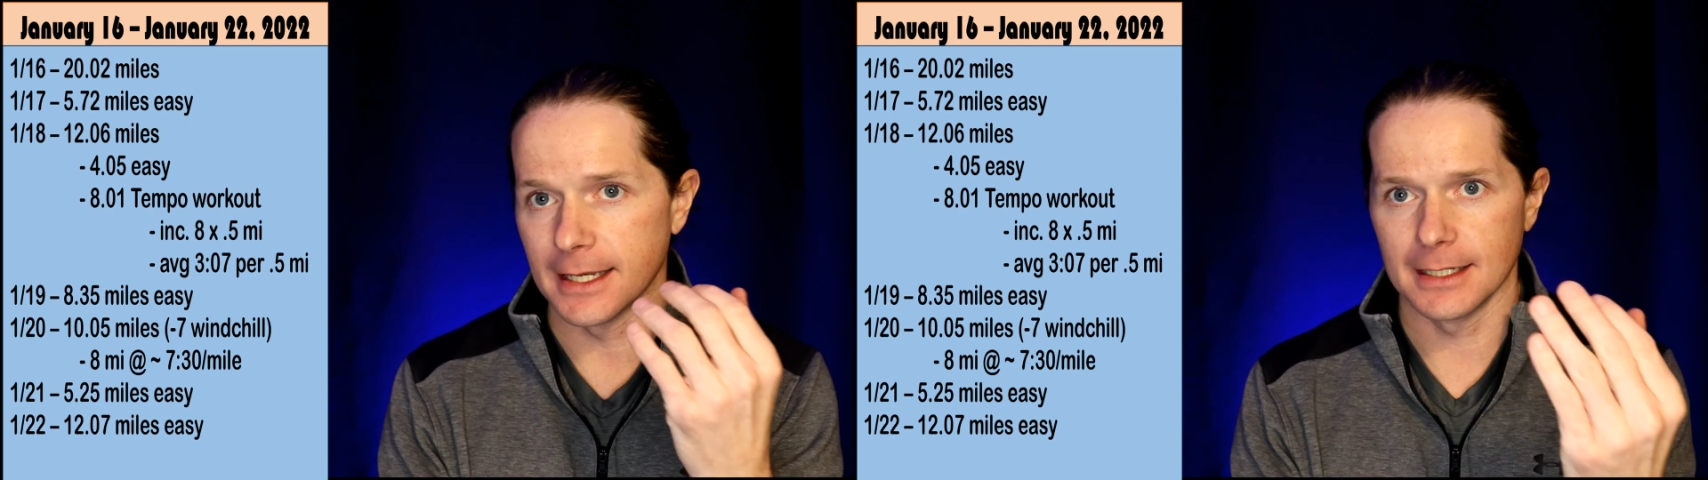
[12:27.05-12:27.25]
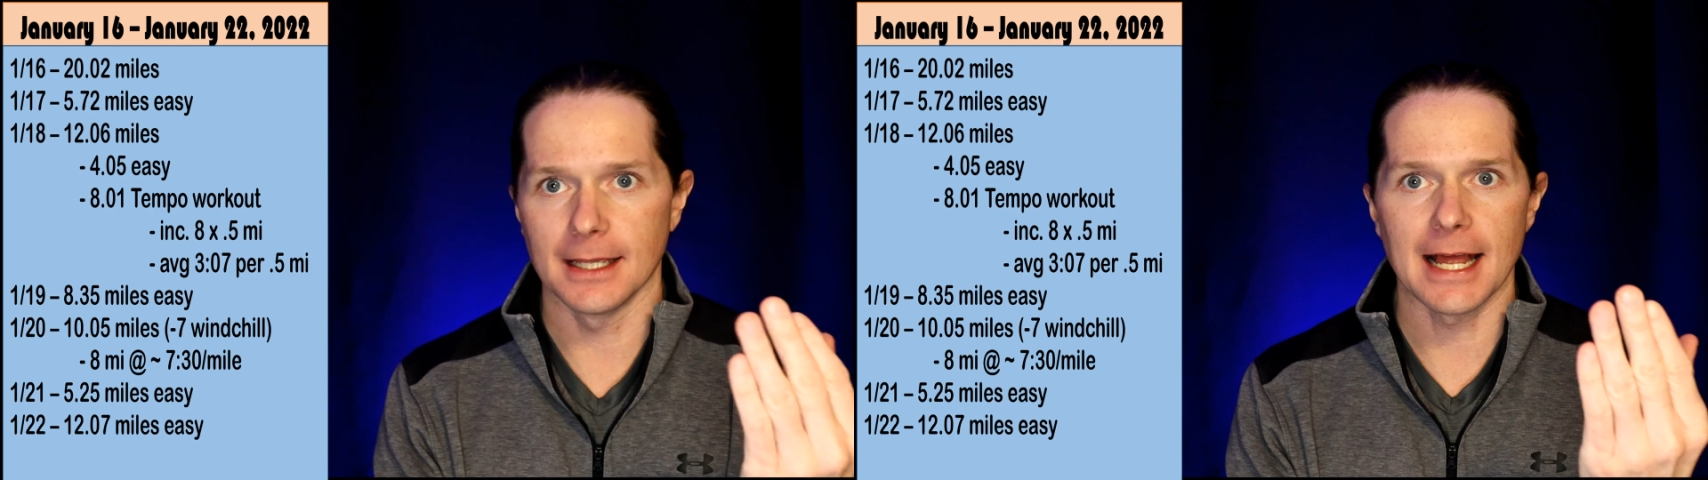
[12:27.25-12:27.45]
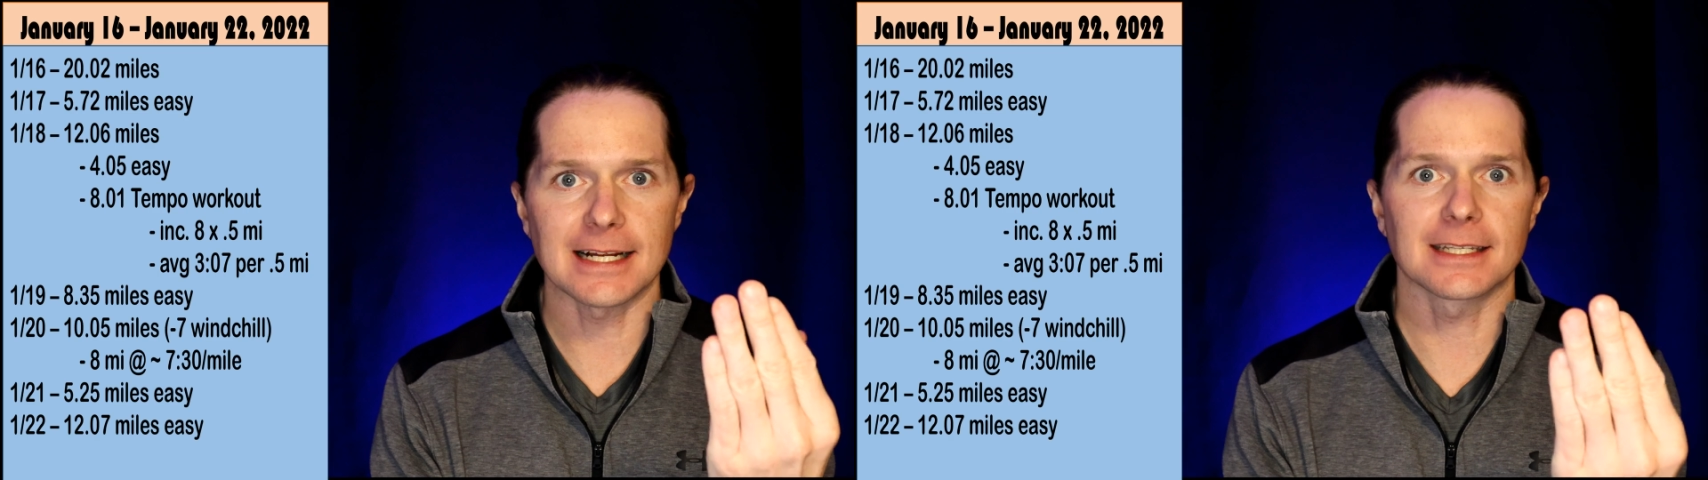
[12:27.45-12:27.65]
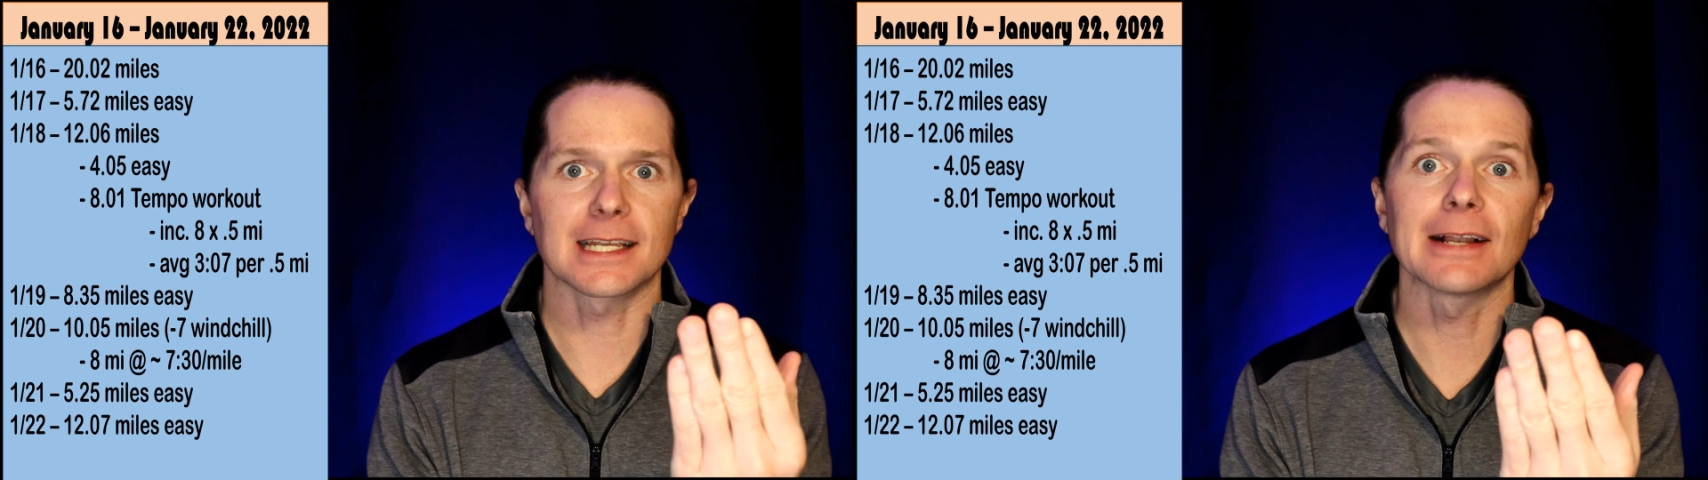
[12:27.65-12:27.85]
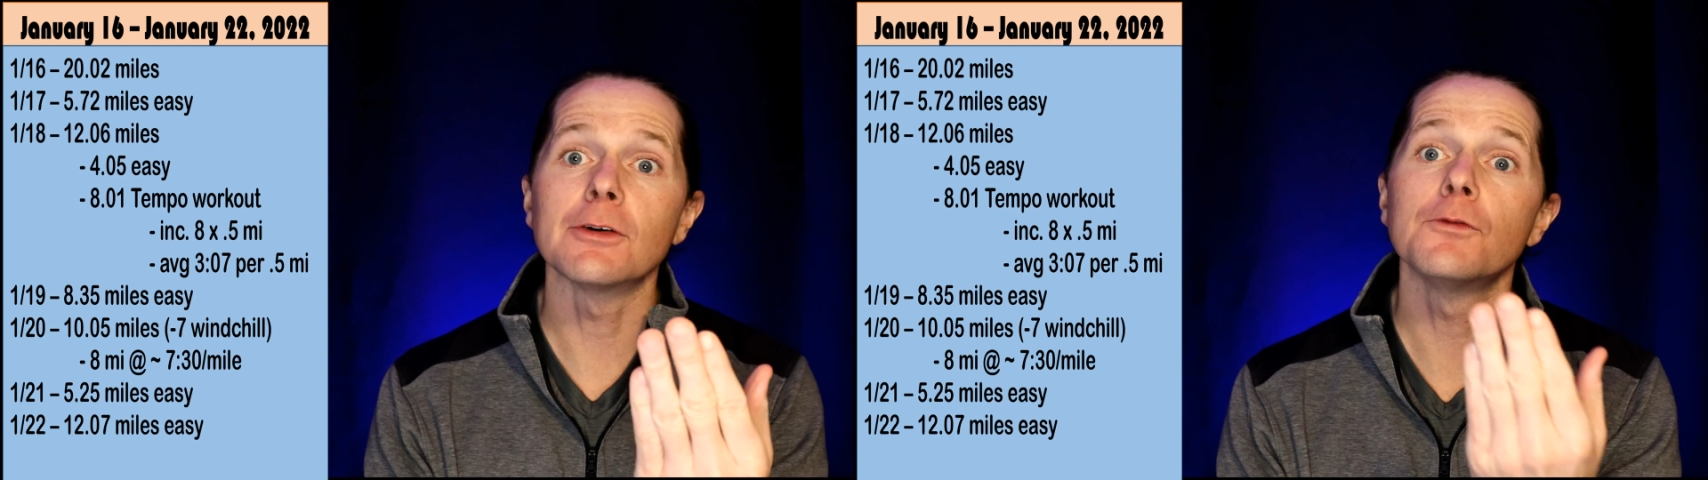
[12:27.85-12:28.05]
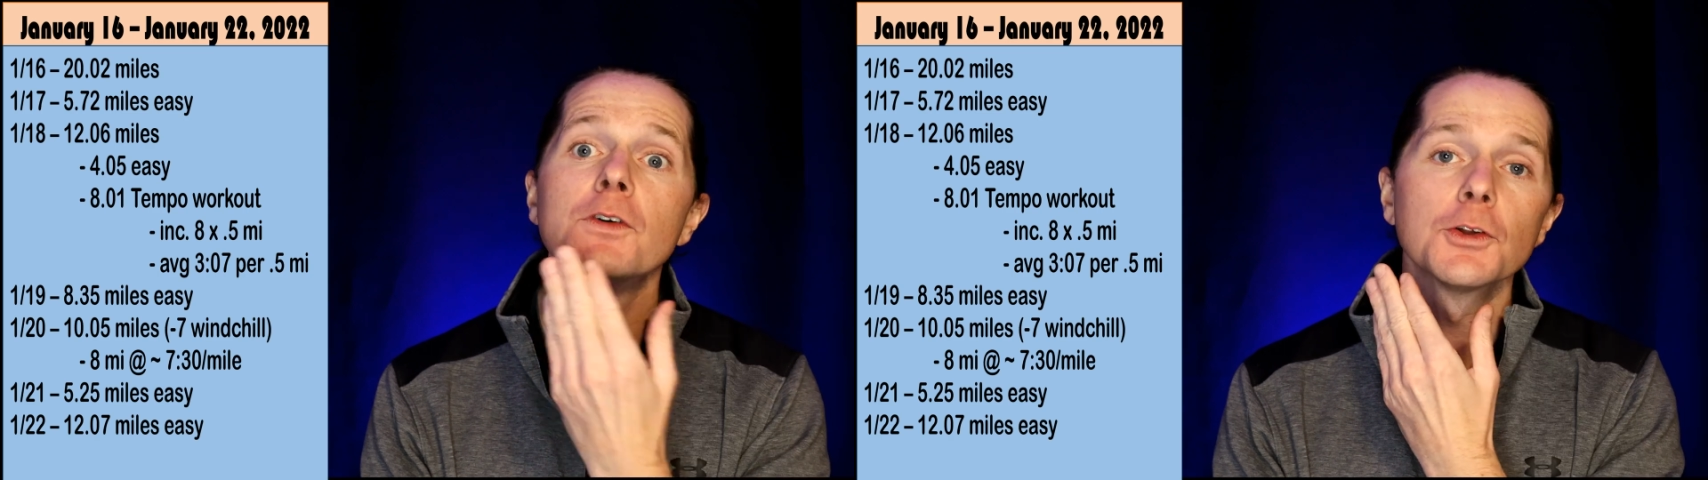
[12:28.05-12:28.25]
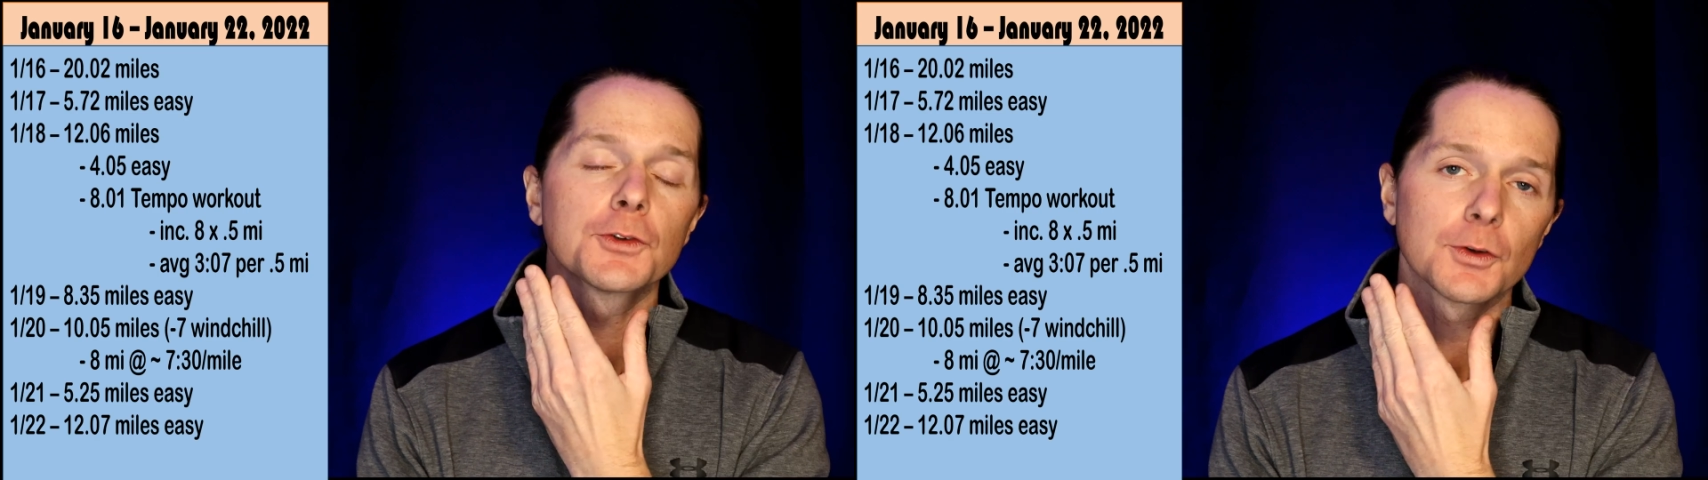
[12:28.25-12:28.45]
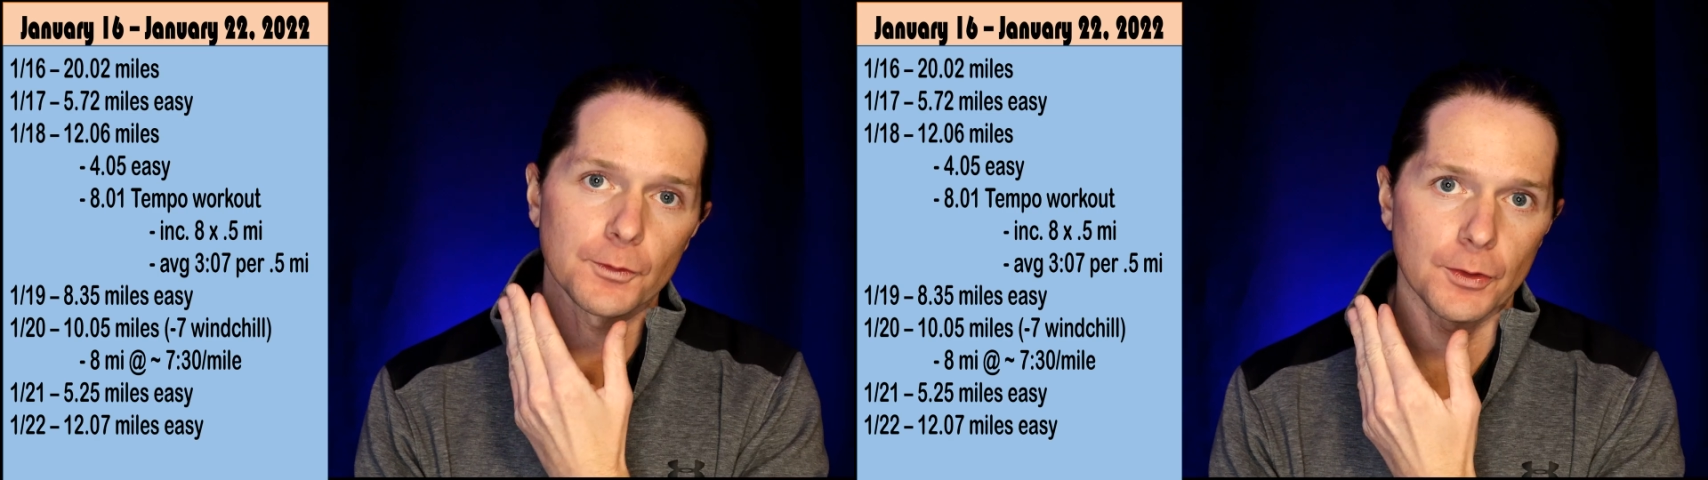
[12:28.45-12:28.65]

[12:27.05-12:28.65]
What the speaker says: and acts as kind of a filter